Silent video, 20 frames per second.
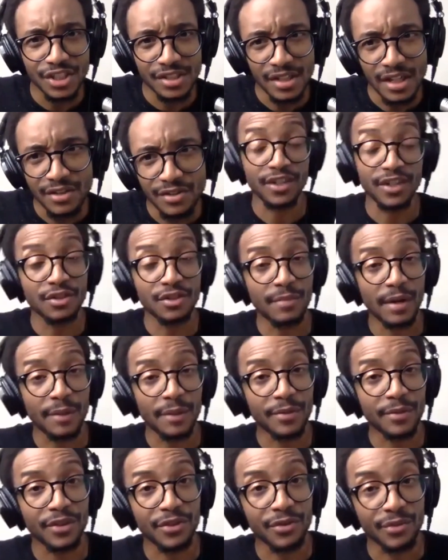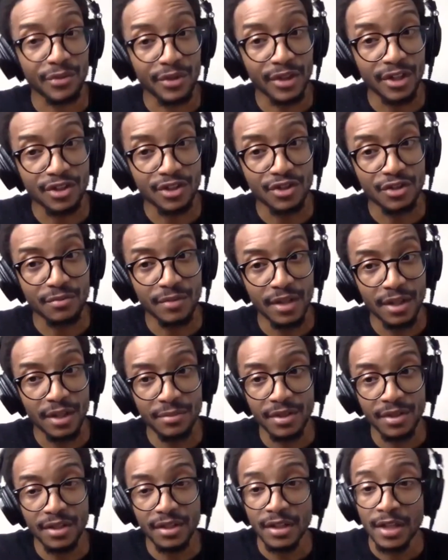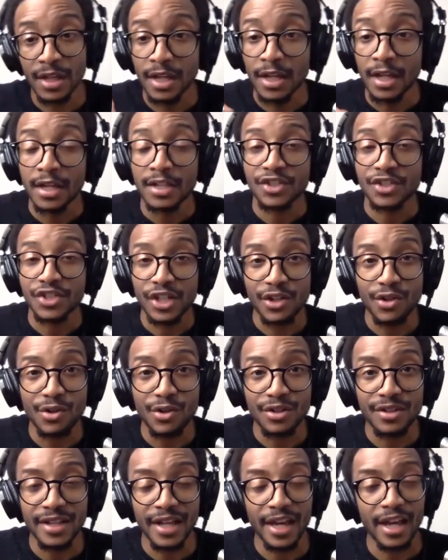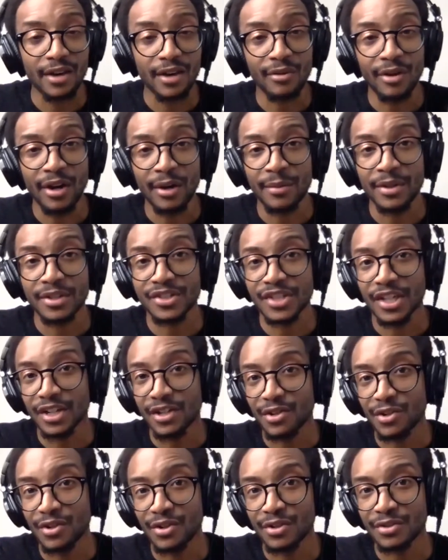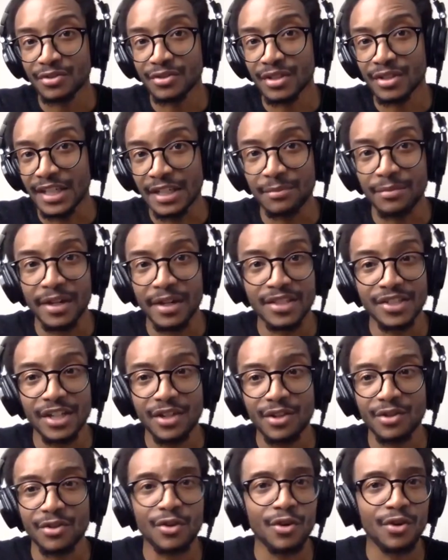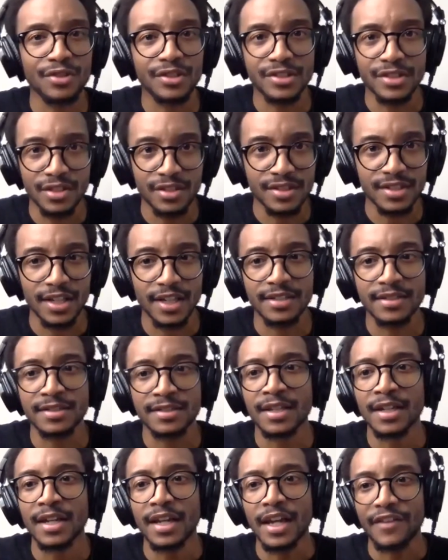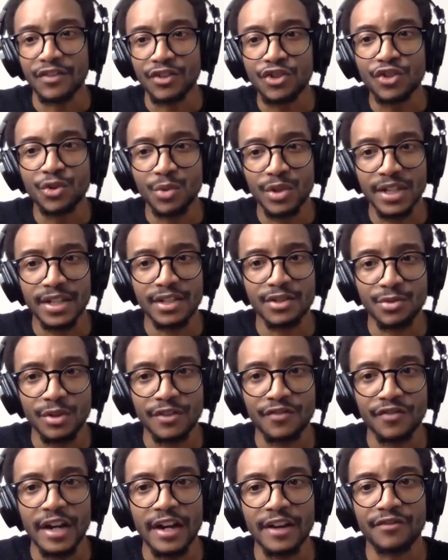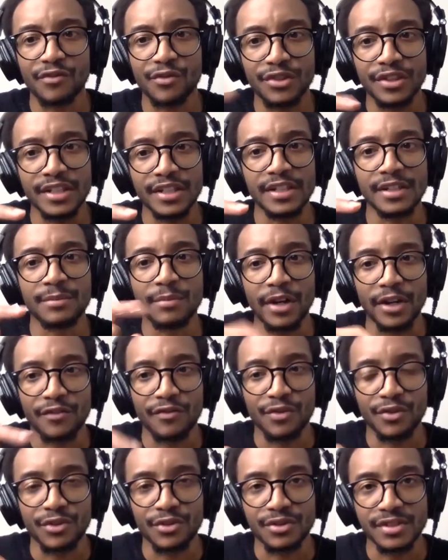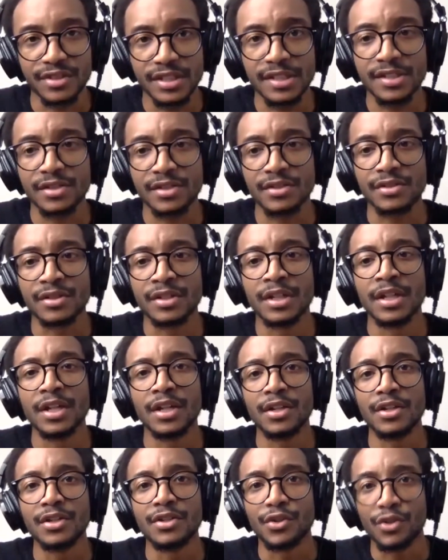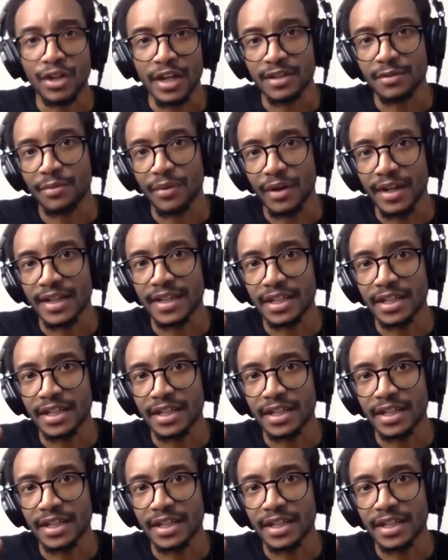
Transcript: just under 500. Actually, it might be 300 maybe. Check on Adorama, check on eBay, check on all these other sites. If you do want to get a 25 for the Micro Four Thirds sensor, you're going to have to probably get